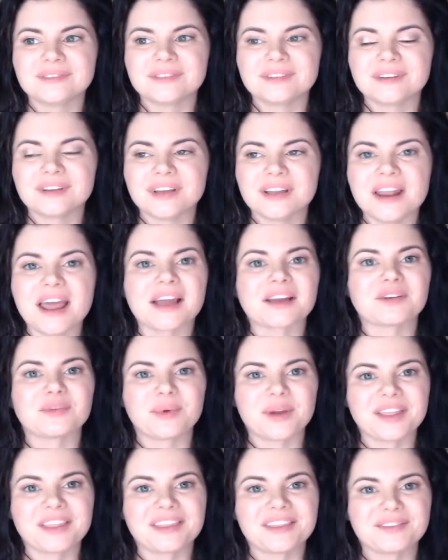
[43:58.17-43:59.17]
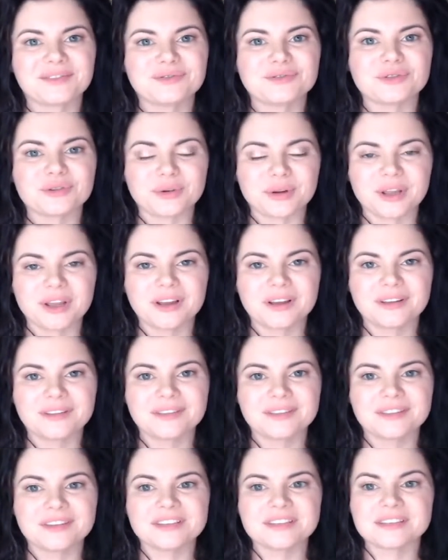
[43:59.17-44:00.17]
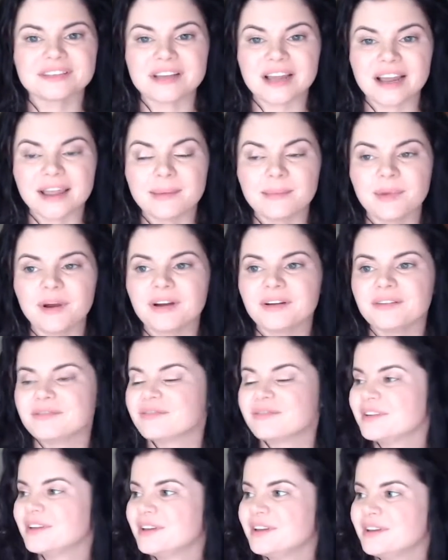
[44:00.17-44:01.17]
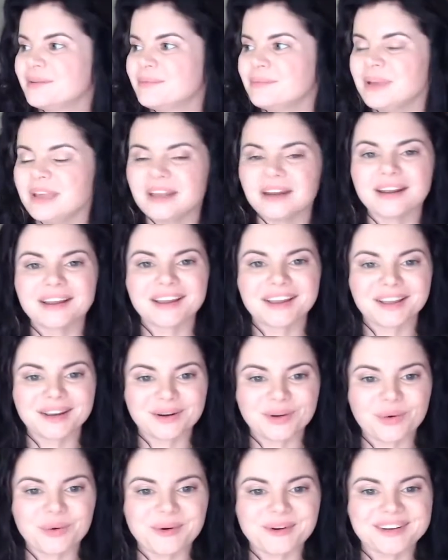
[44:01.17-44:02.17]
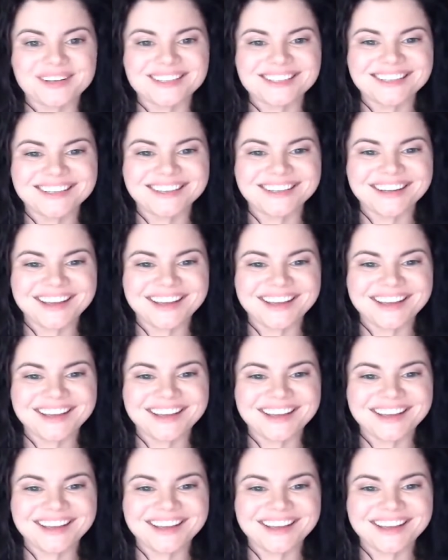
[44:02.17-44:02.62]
connect with during this time of panic and quarantine